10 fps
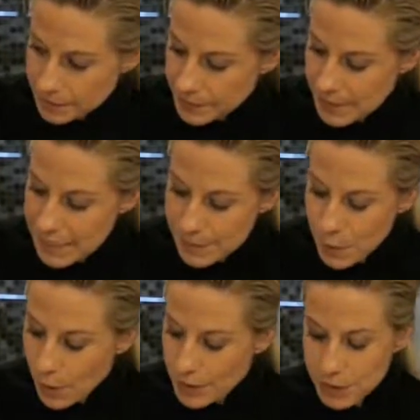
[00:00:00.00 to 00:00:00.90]
Sesame
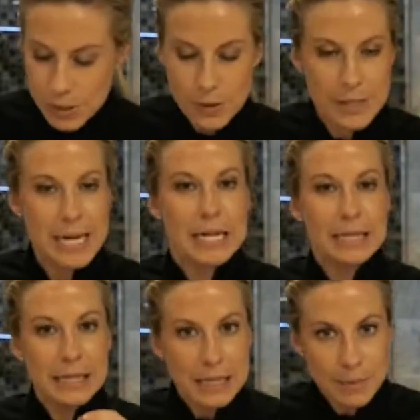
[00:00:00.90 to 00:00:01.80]
oil is just going to add a
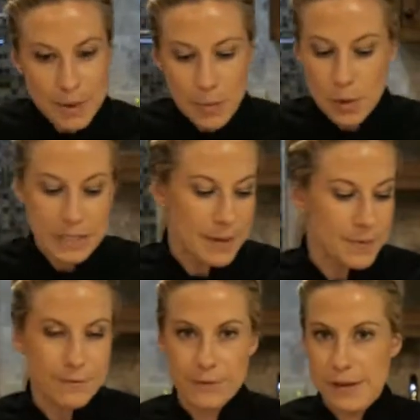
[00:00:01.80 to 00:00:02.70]
little bit more
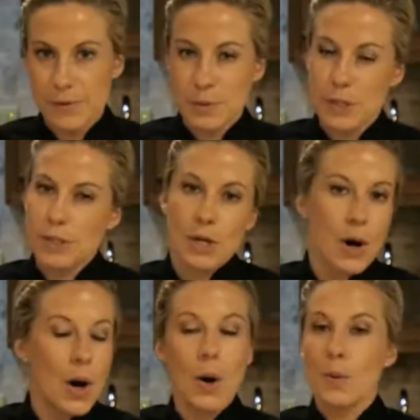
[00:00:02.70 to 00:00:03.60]
depth of flavor, which is
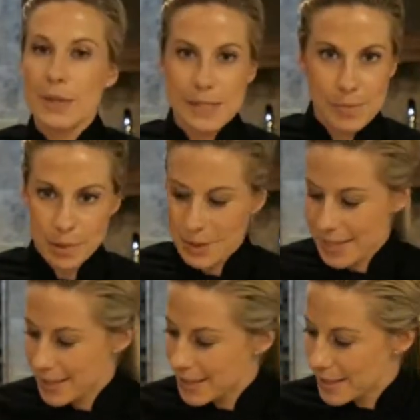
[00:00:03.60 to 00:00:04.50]
always a
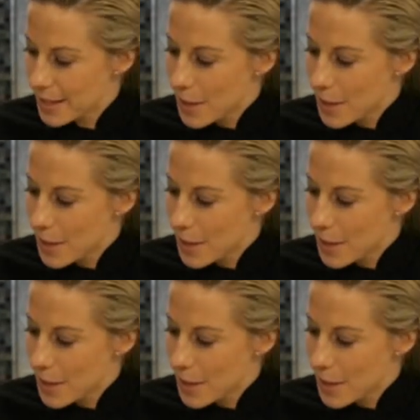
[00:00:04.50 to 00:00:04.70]
bonus.